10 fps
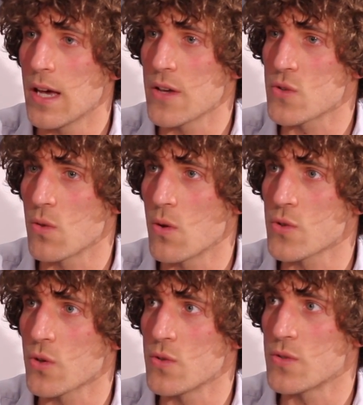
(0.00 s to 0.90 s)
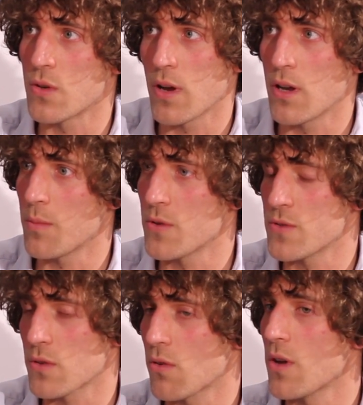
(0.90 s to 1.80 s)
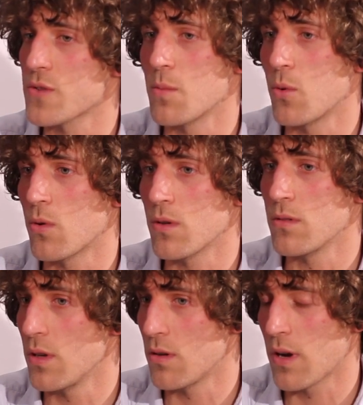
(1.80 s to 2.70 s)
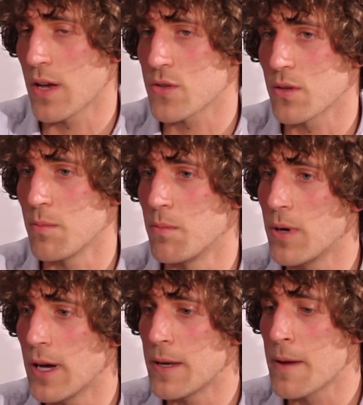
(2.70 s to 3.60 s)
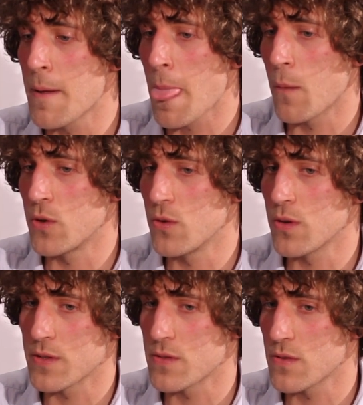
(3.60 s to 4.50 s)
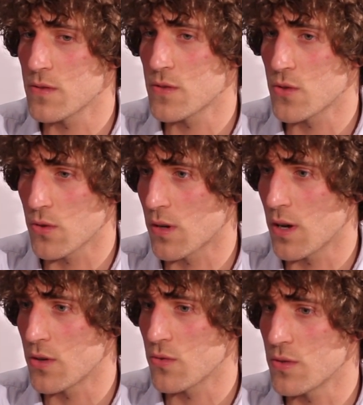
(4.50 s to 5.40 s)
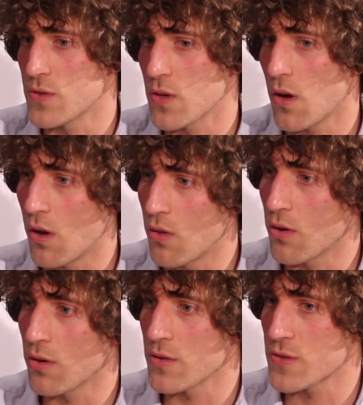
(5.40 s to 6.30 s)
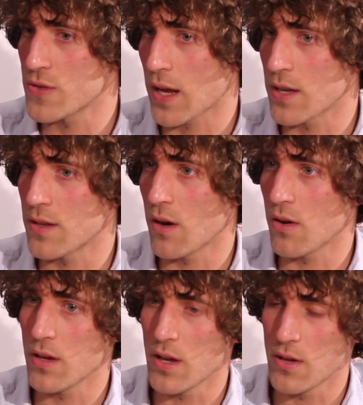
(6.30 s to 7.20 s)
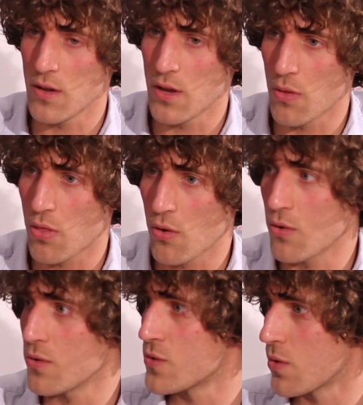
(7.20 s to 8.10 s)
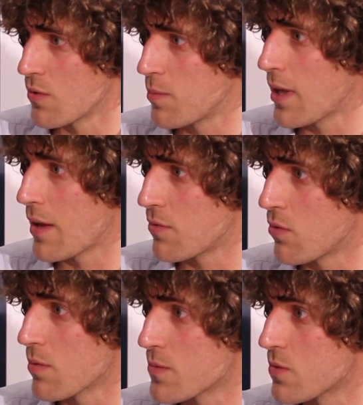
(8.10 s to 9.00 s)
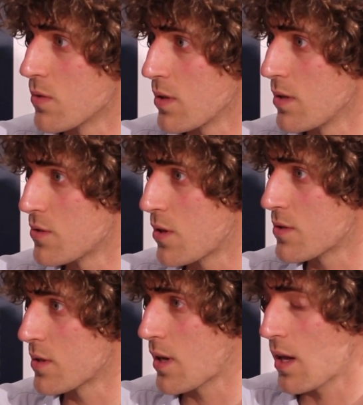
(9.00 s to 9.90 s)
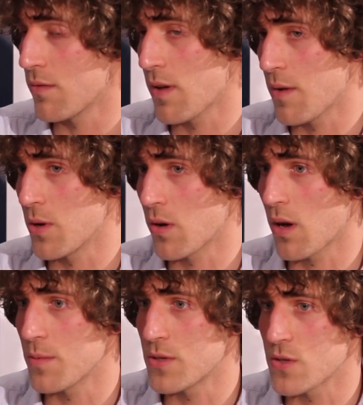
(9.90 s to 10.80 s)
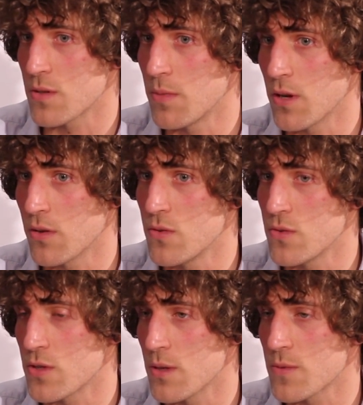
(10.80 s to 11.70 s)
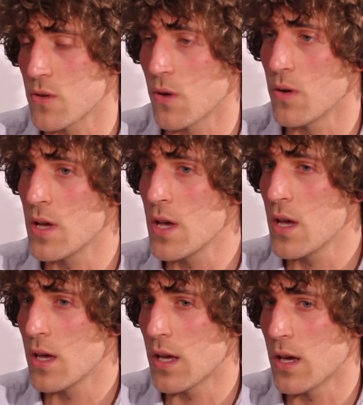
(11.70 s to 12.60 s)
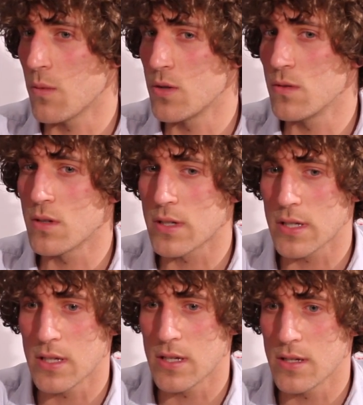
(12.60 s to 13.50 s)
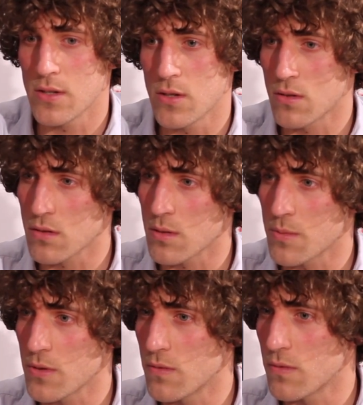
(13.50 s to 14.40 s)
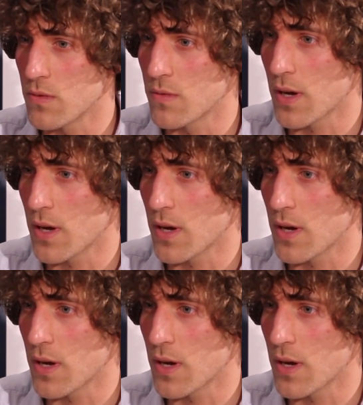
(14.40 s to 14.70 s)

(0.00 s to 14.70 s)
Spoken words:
So those are used in great numbers across the board internationally. But when you look at certain countries, other secondary and third sort of platforms really start to kind of have bigger competition and bigger usership. So when you look in Europe, you've